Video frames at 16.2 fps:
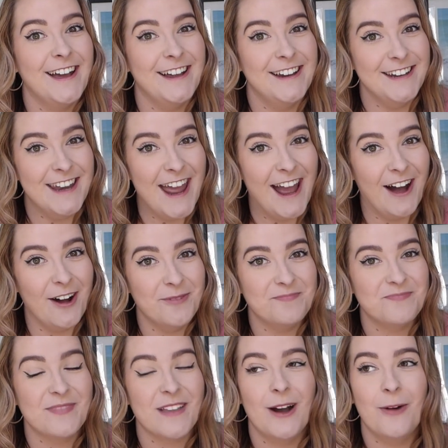Now,
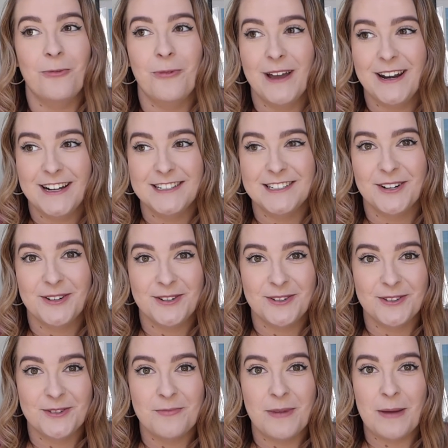when I tell you
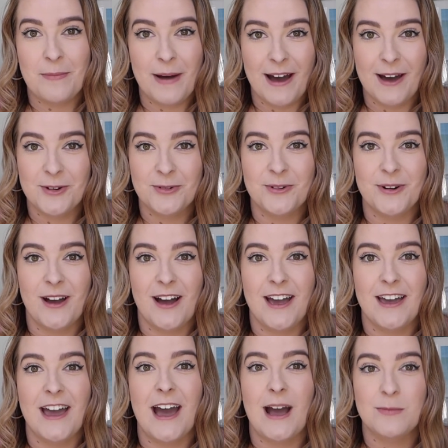that my partner and
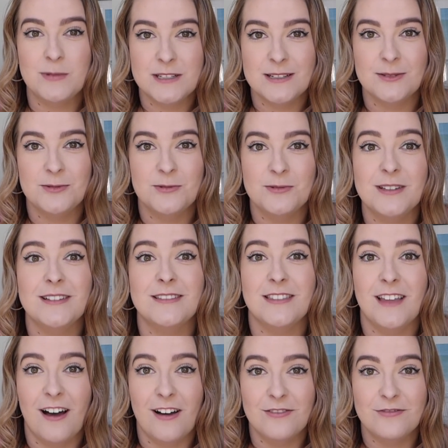I absolutely
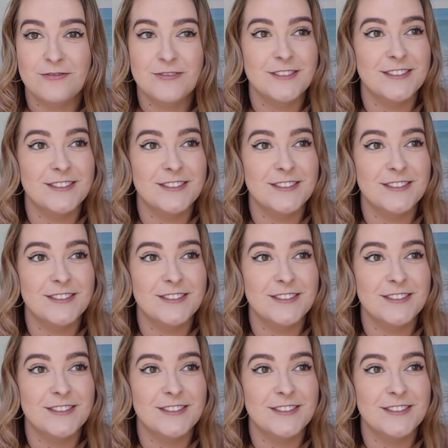love